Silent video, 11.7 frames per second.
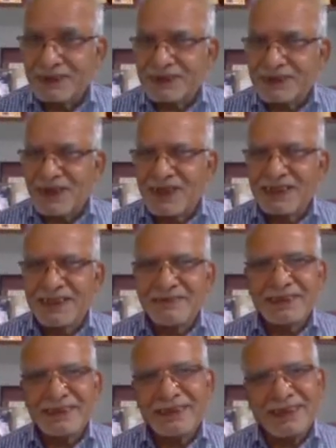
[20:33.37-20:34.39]
was not
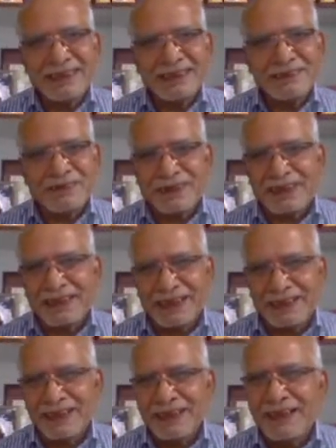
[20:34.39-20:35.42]
given in
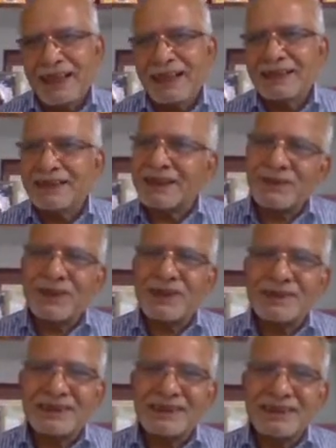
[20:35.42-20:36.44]
1948, and that
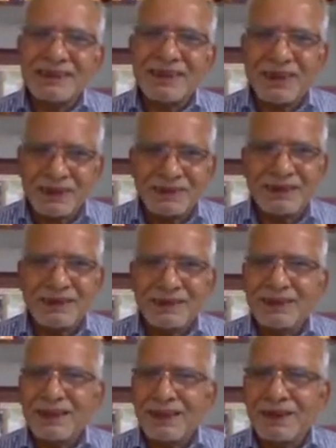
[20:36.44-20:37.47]
was in the honor
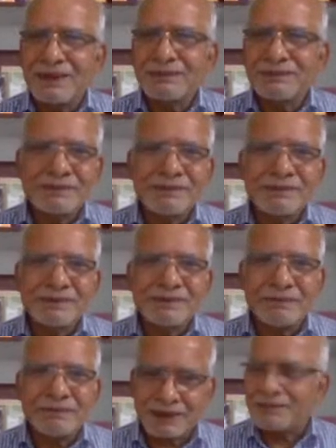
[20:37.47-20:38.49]
of
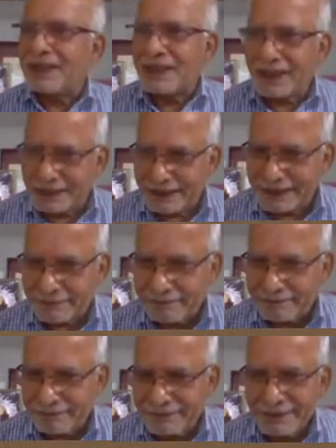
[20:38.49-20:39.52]
Mahatma Gandhi.
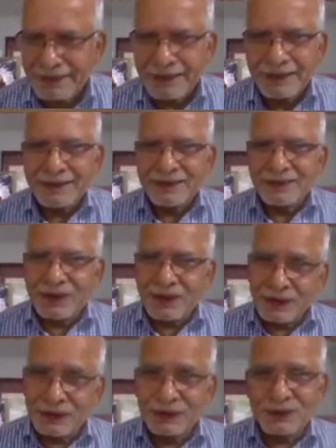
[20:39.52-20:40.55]
You
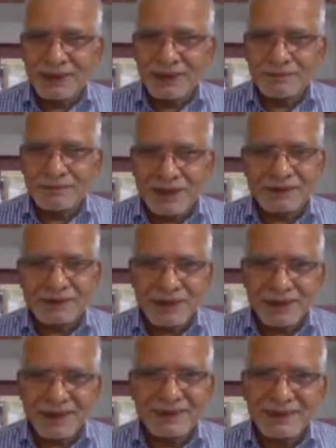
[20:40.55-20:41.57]
all know that
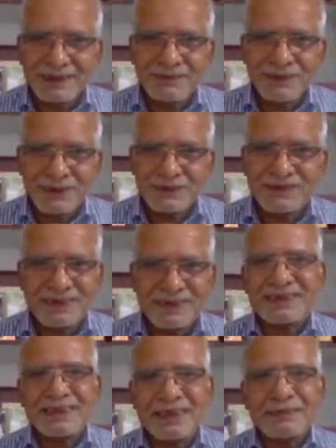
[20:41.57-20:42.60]
Mahatma Gandhi was
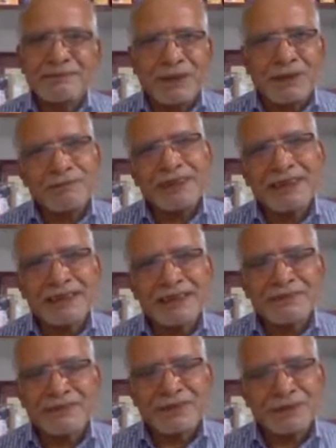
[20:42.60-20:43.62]
first time
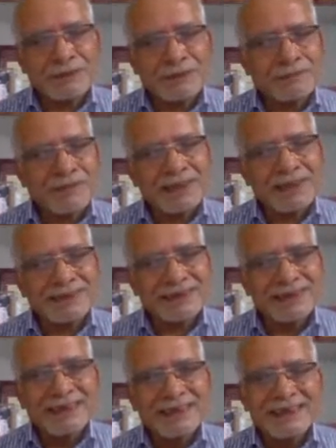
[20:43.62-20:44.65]
nominated for Nobel Prize
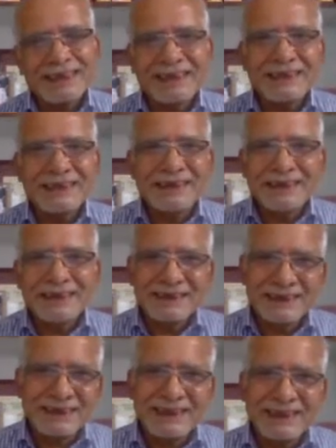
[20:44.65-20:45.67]
in
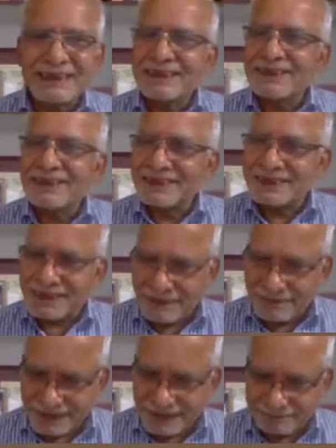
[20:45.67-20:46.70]

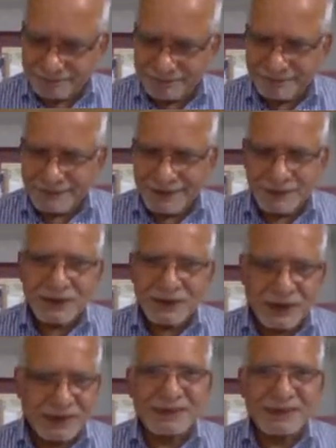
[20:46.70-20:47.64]
1937. It was not